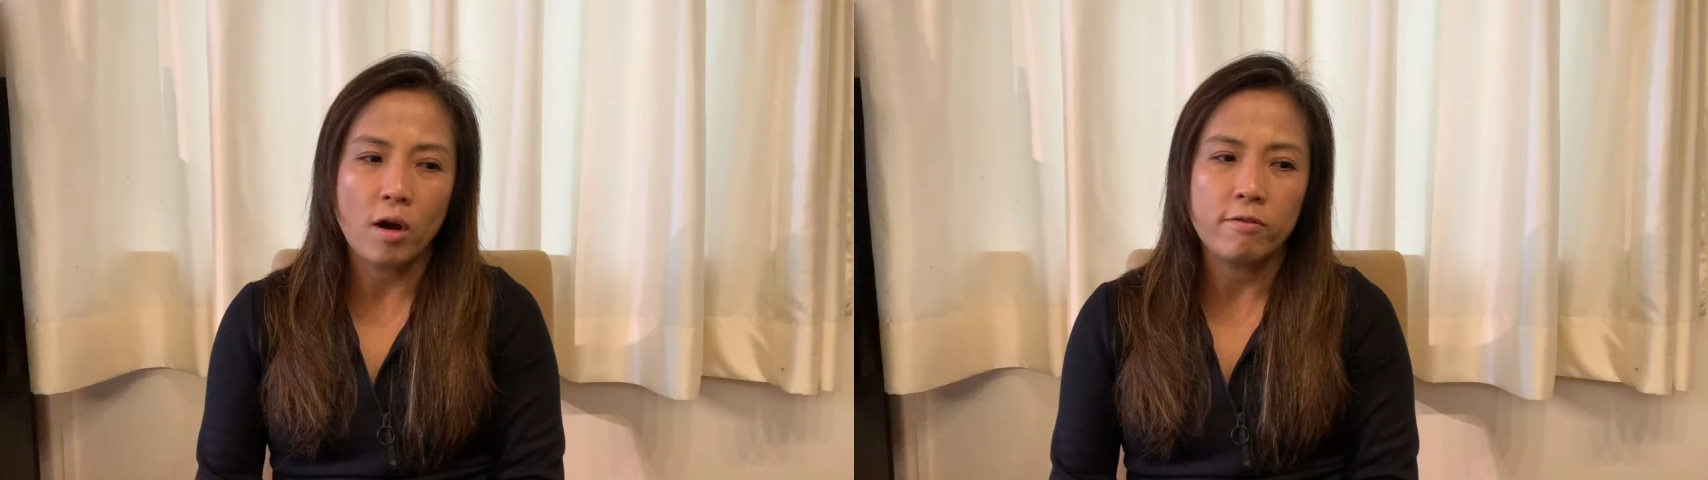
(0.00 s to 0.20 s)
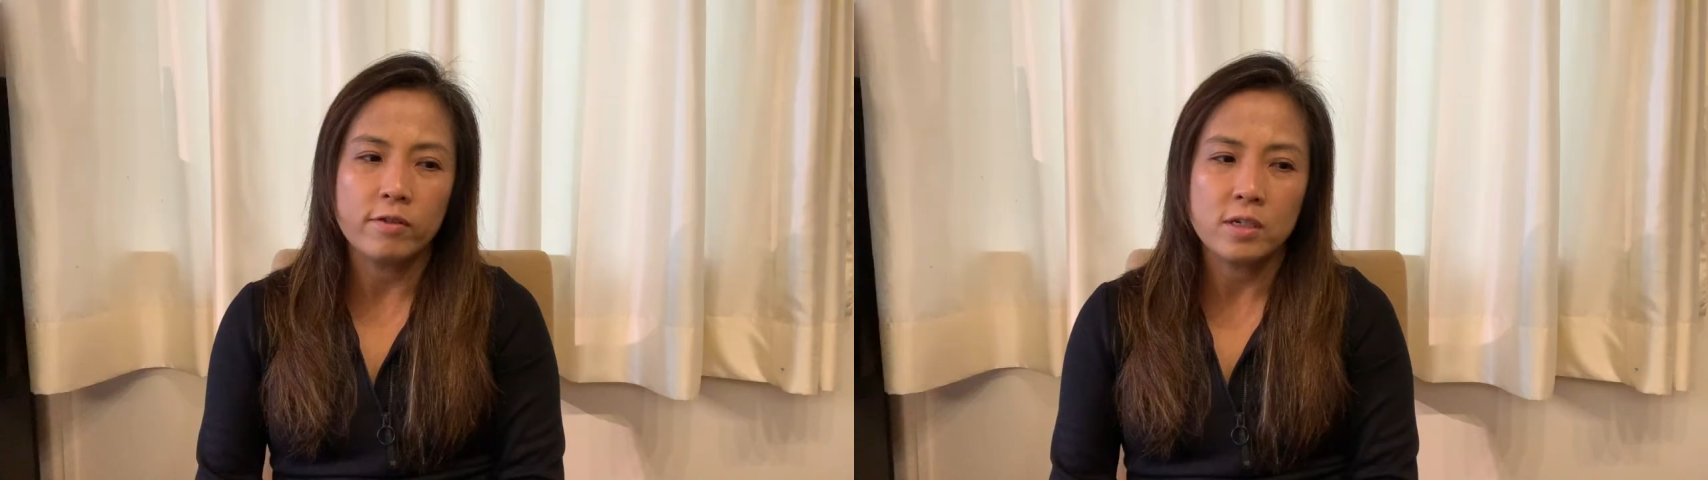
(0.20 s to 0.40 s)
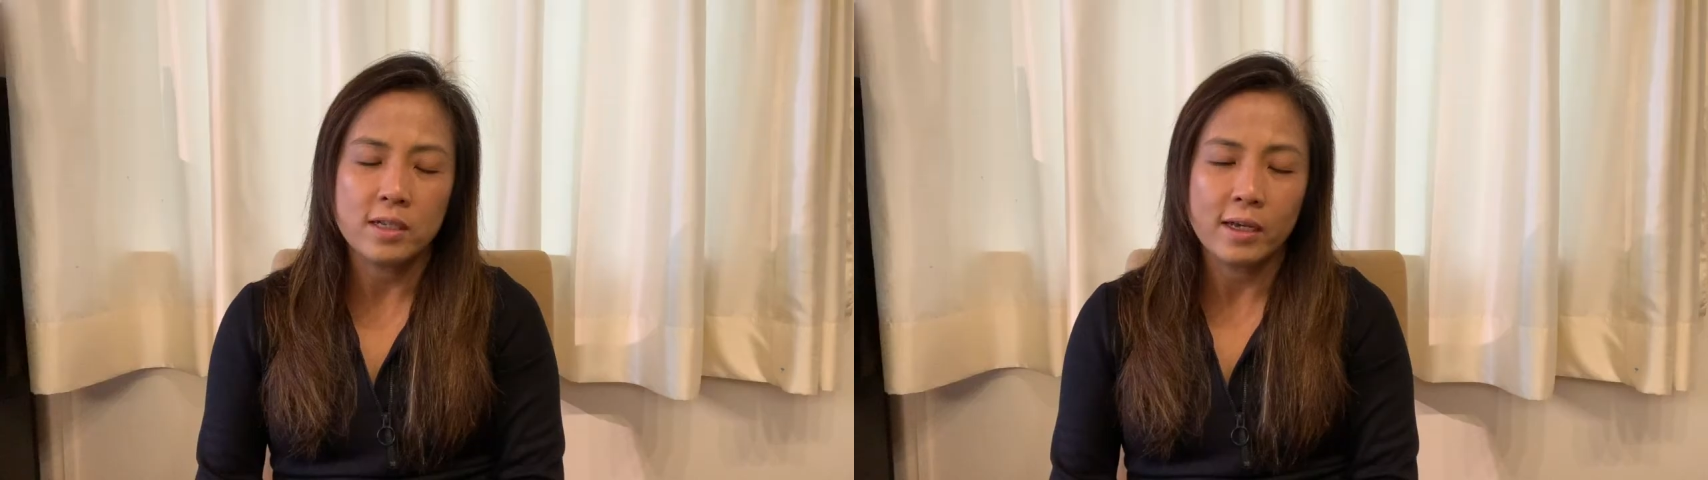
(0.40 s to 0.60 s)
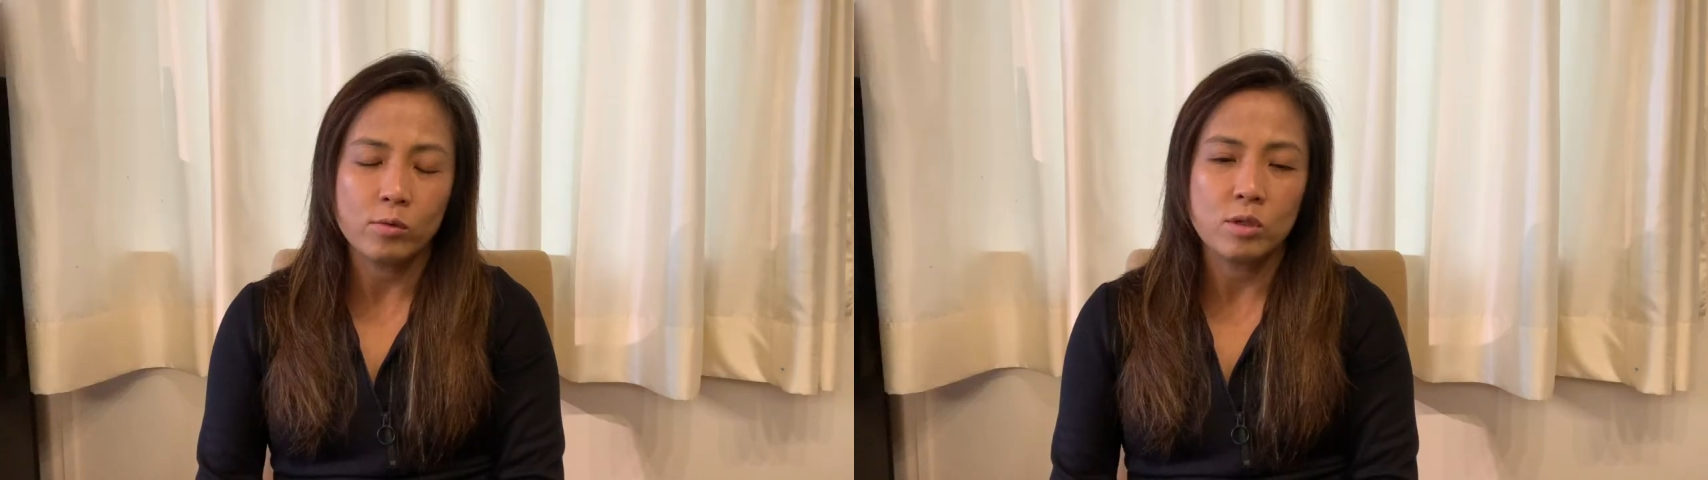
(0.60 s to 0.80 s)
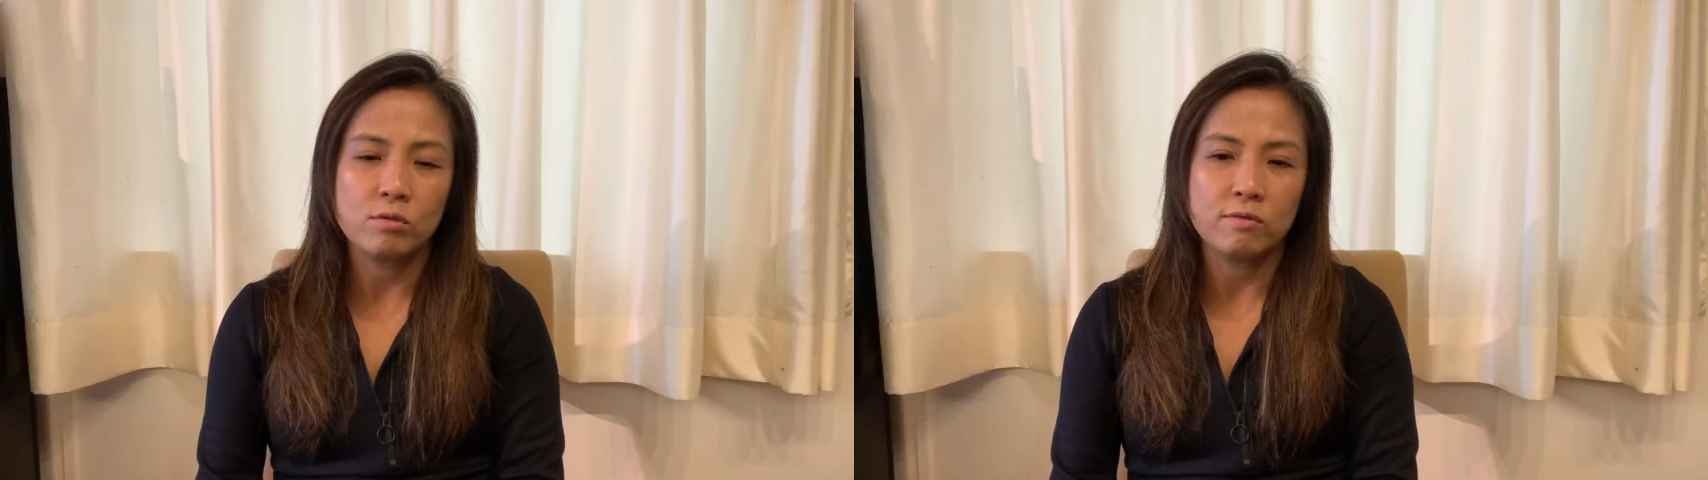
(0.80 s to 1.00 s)
Our first
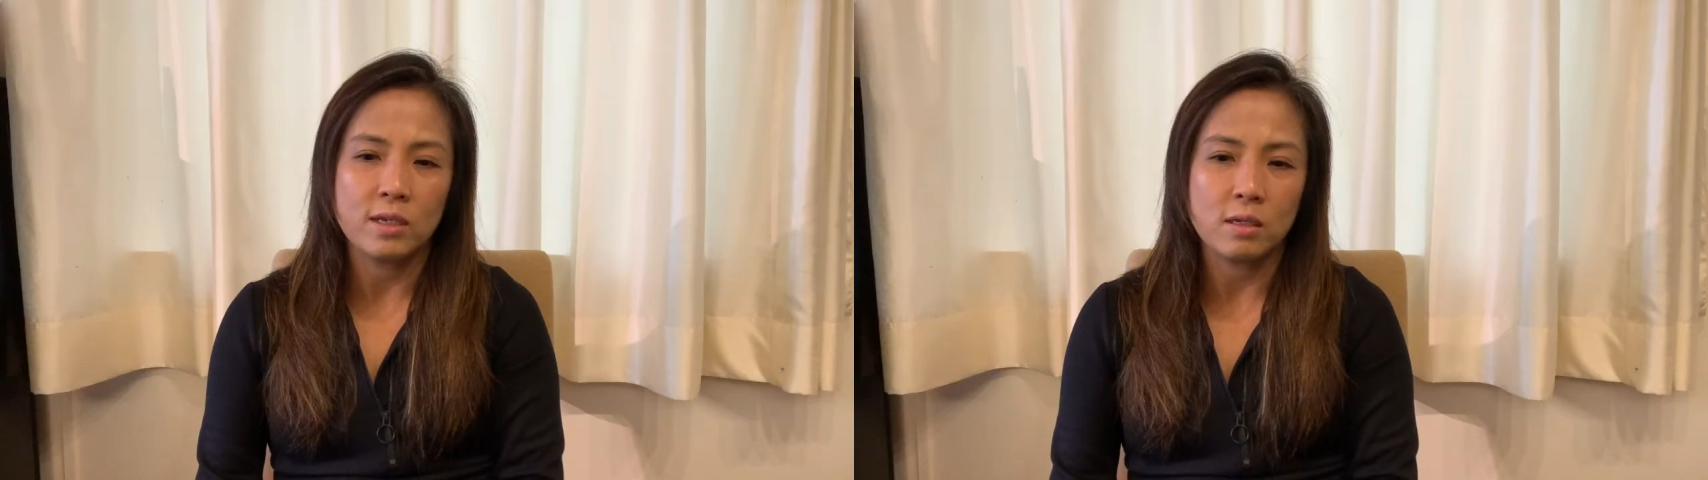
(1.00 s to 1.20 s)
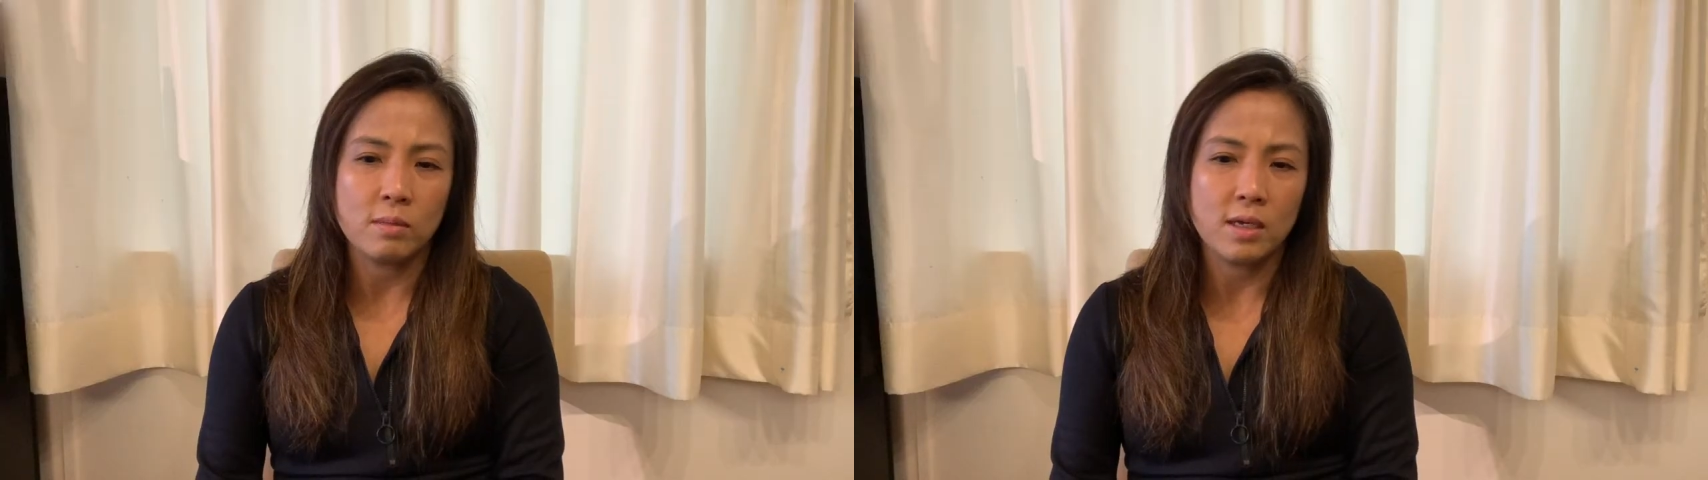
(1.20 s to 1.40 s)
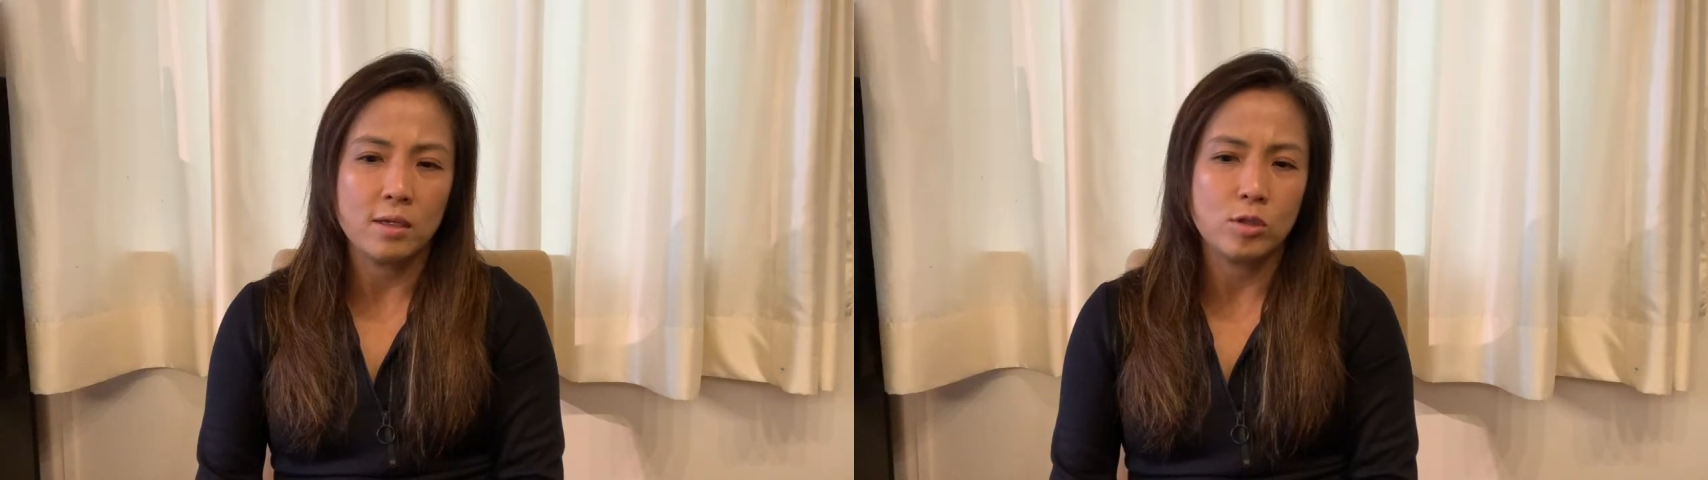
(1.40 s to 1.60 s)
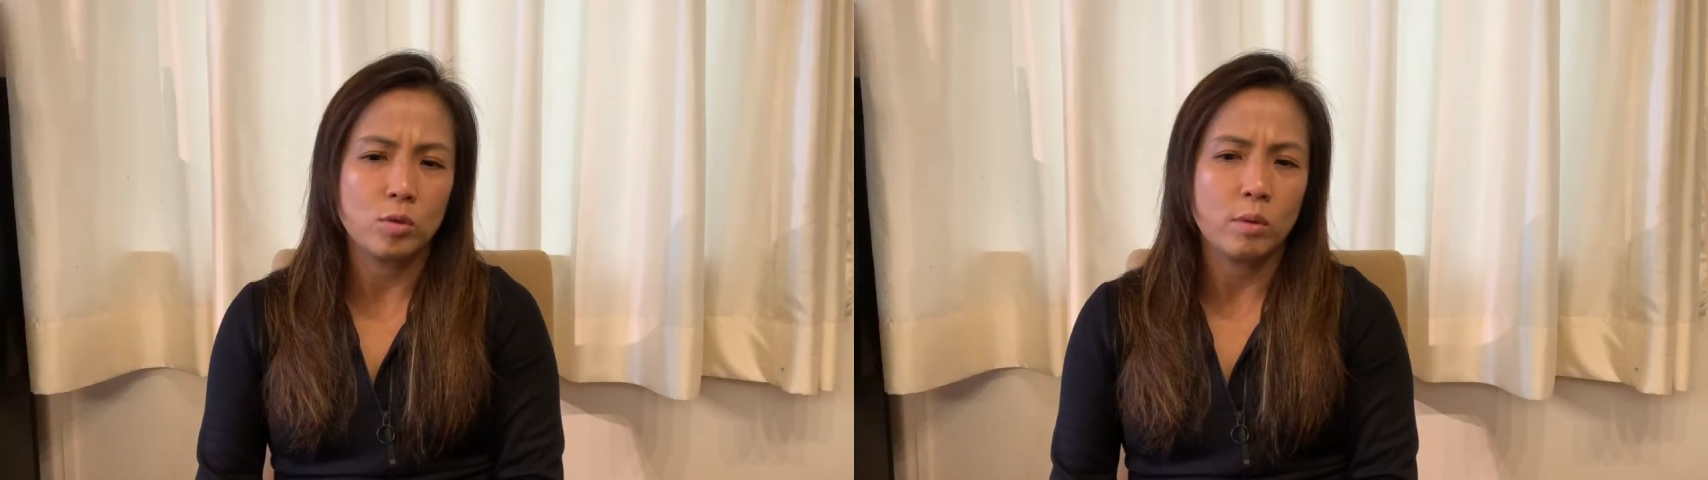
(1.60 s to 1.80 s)
language was Vietnamese,